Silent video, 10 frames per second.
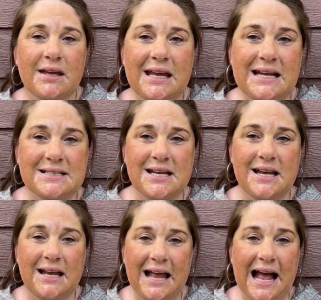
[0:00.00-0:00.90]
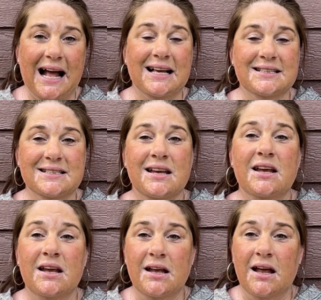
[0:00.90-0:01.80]
It has
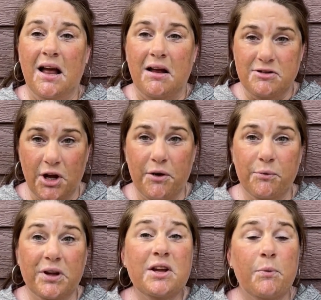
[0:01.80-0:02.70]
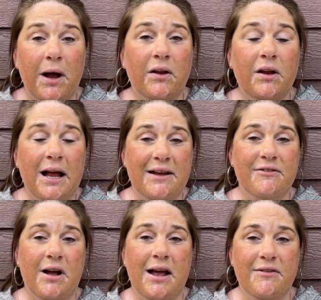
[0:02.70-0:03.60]
done really well.
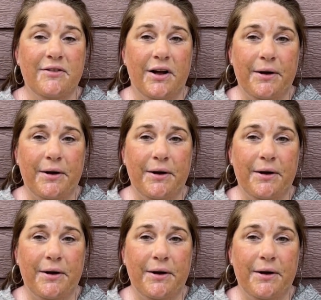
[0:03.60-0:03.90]
I've